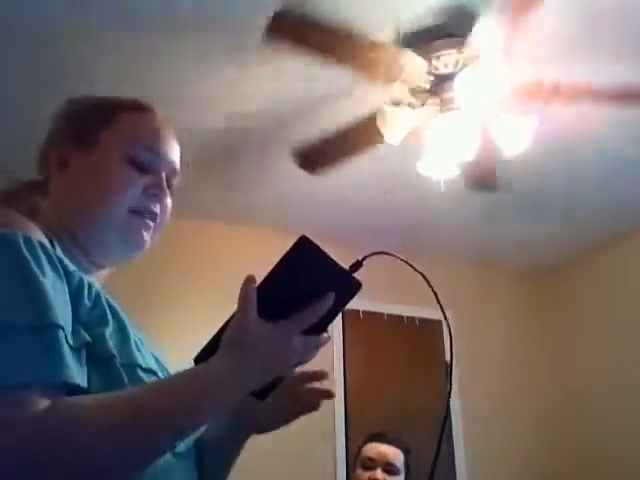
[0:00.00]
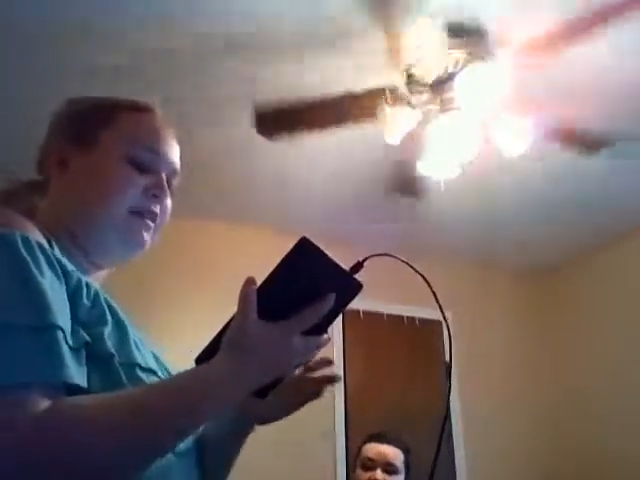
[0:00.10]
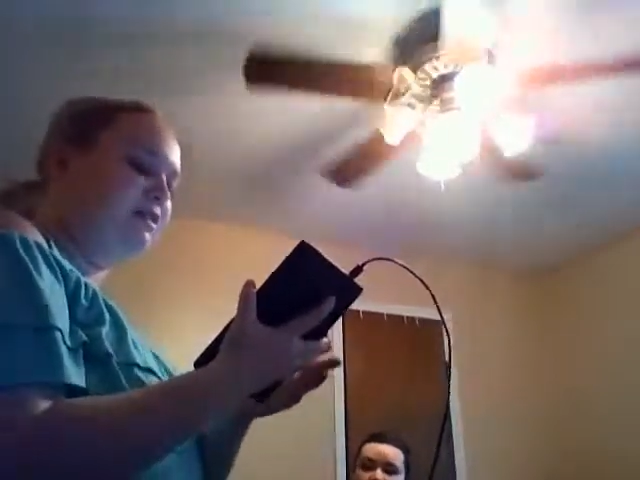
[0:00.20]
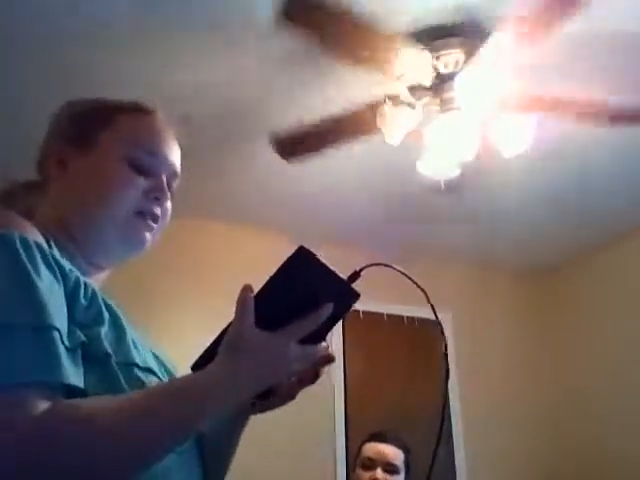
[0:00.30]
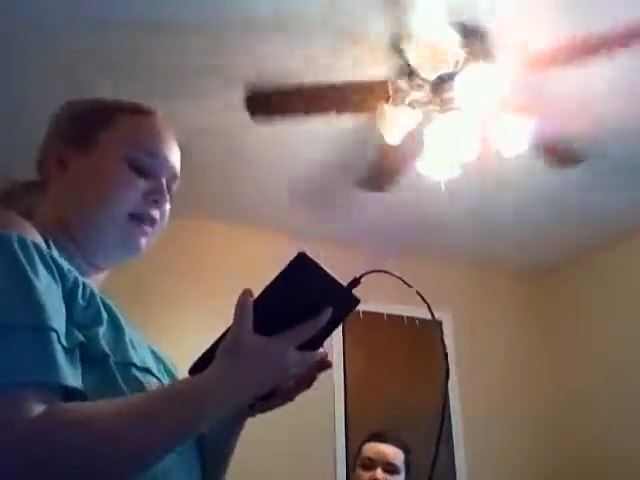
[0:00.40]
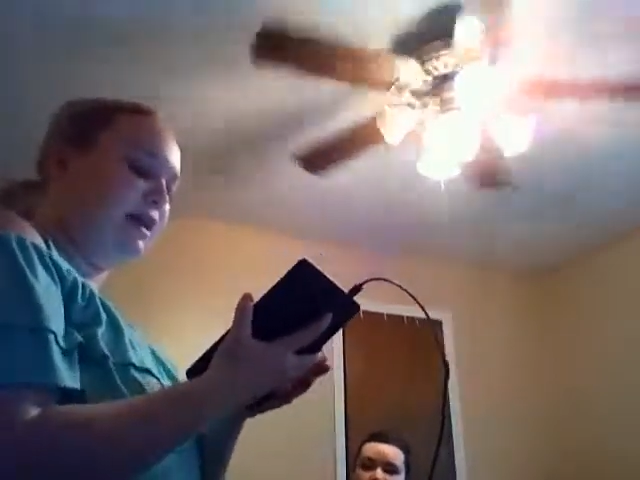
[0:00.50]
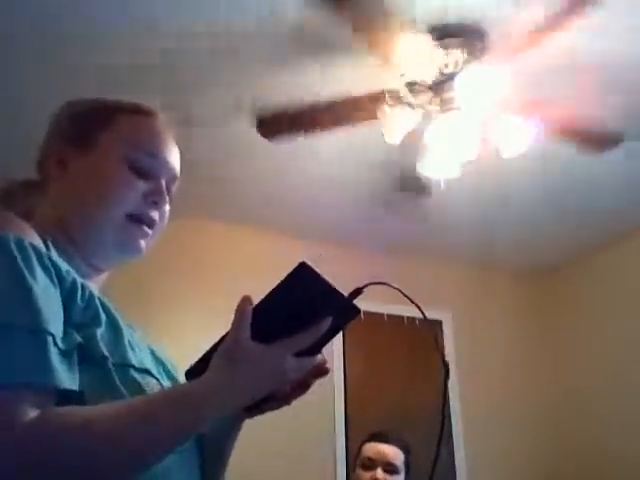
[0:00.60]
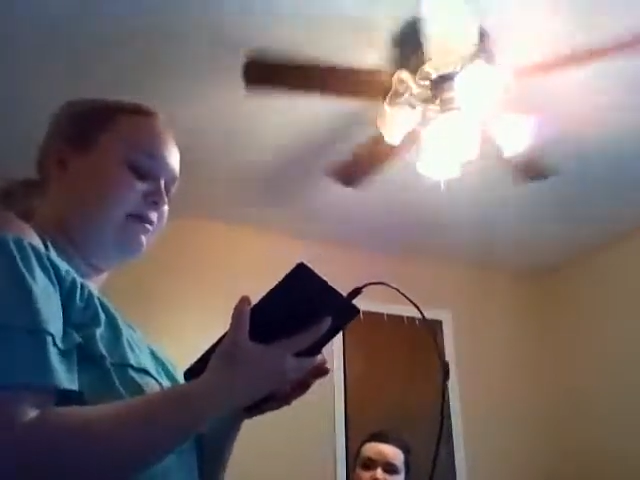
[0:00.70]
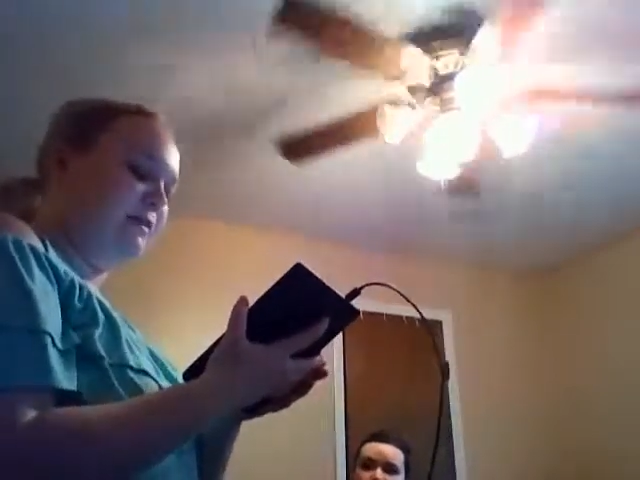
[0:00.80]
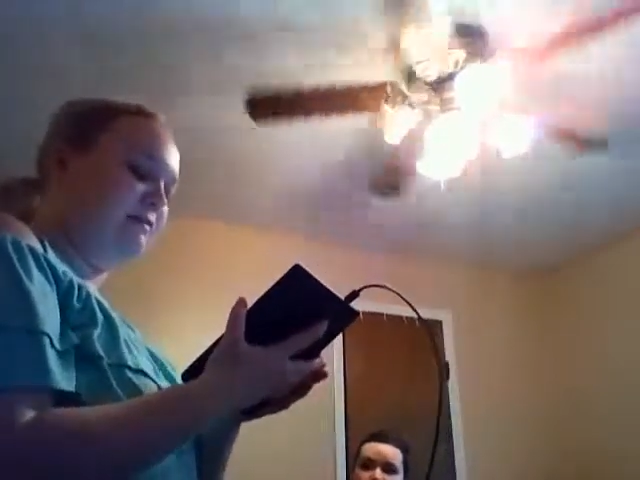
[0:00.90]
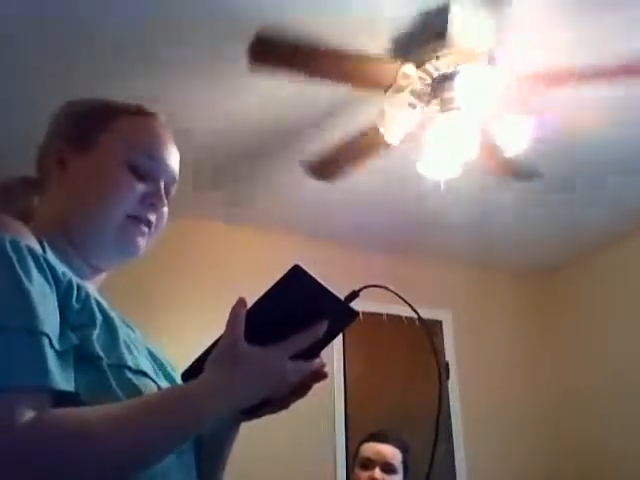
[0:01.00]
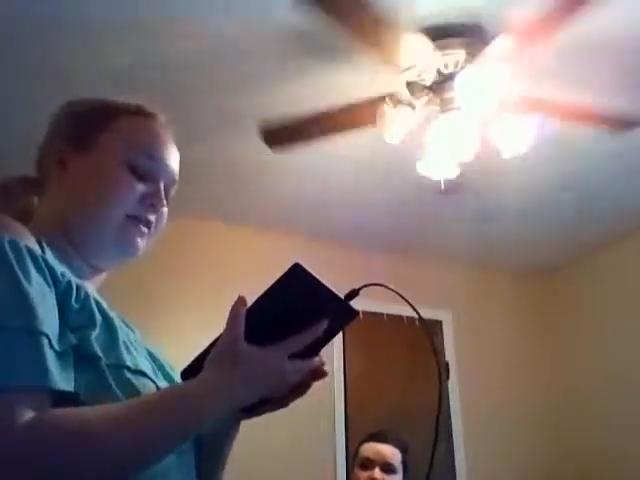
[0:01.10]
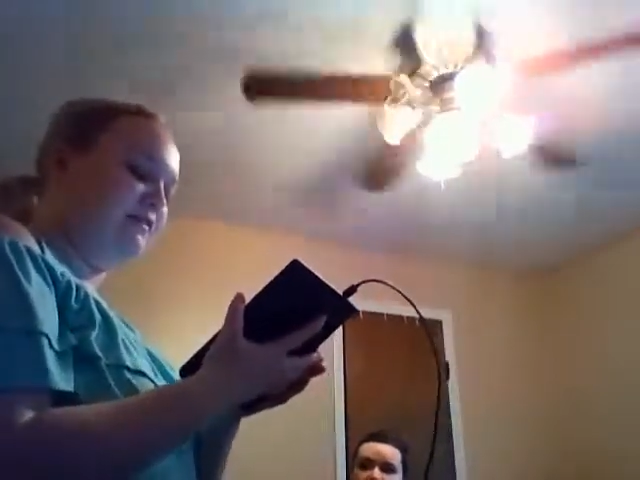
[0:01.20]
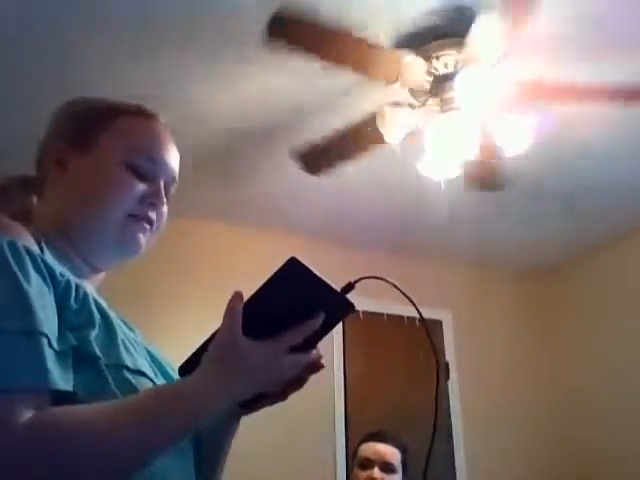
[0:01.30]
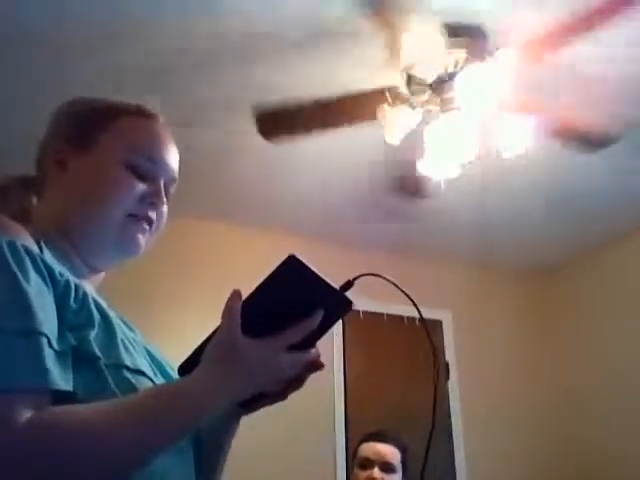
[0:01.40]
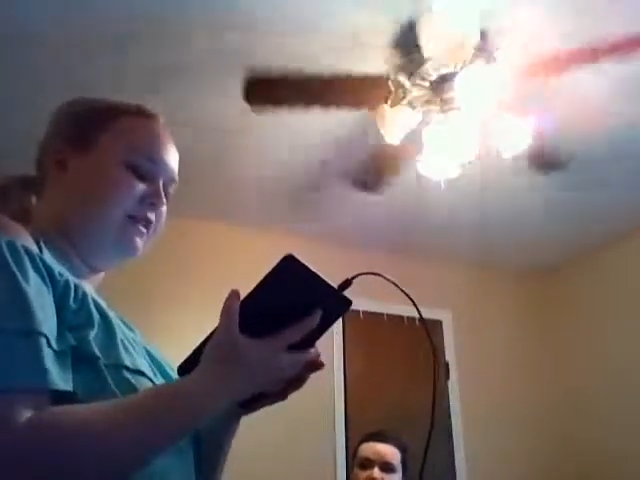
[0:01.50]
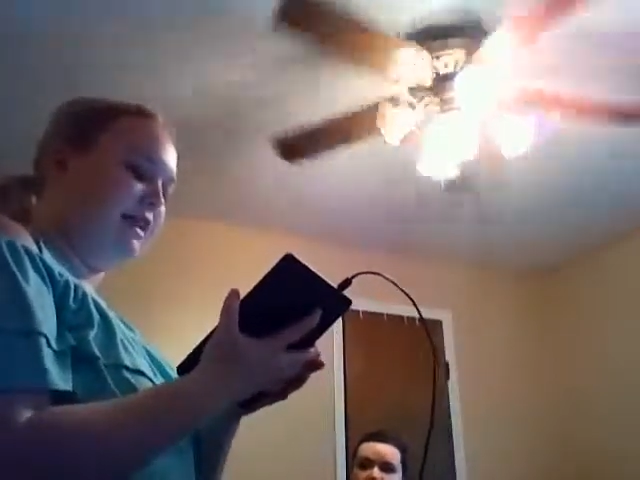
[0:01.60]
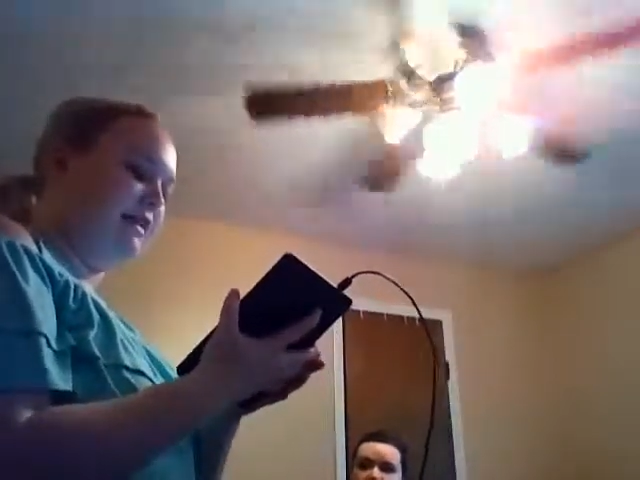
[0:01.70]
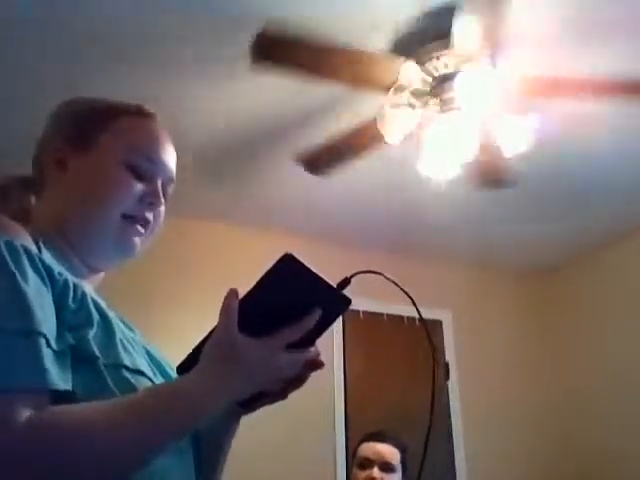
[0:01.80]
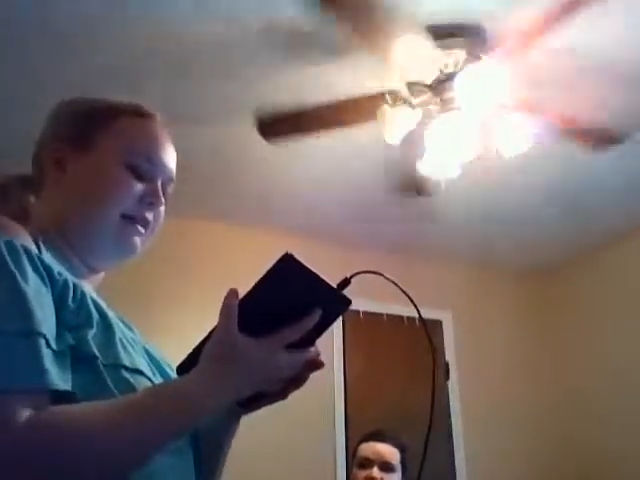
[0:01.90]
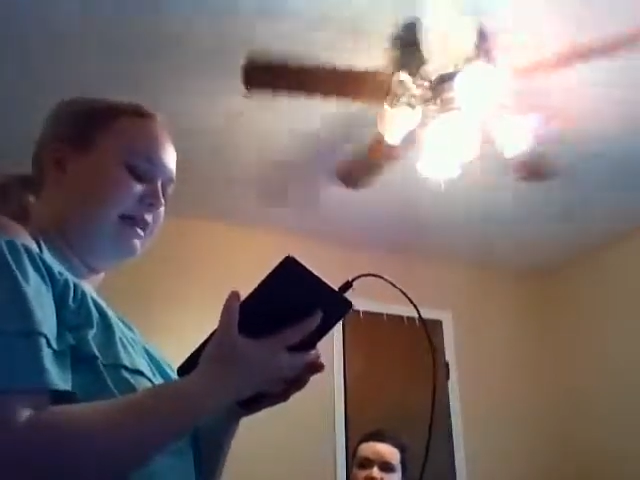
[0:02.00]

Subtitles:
He knew the hare would soon forget this